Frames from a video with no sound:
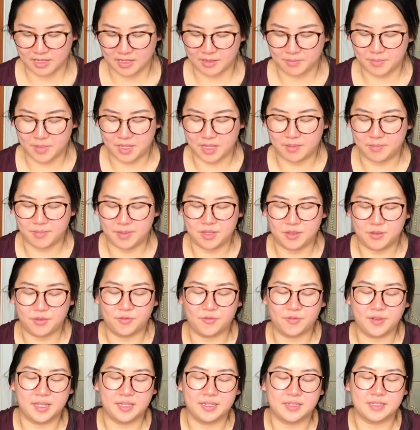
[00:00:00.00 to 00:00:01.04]
Maybe you
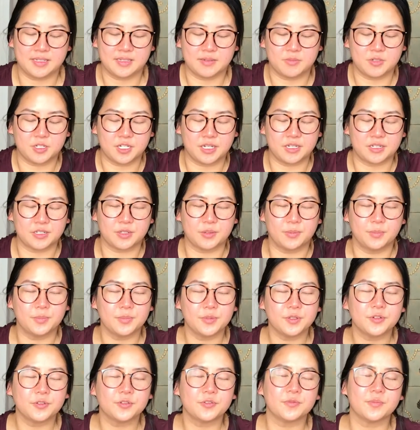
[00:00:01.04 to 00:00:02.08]
find some gentle
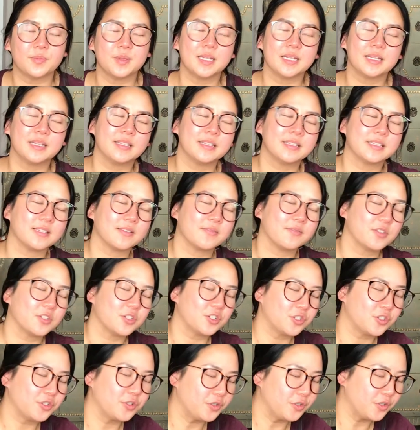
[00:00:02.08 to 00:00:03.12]
movements at the
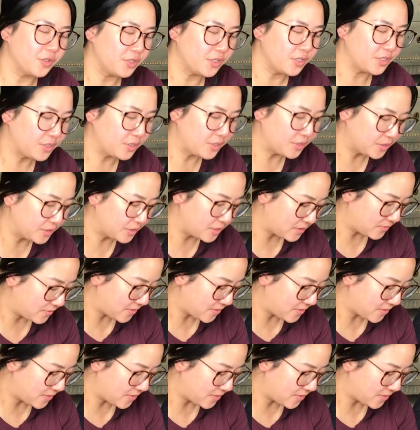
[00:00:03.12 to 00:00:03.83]
shoulders,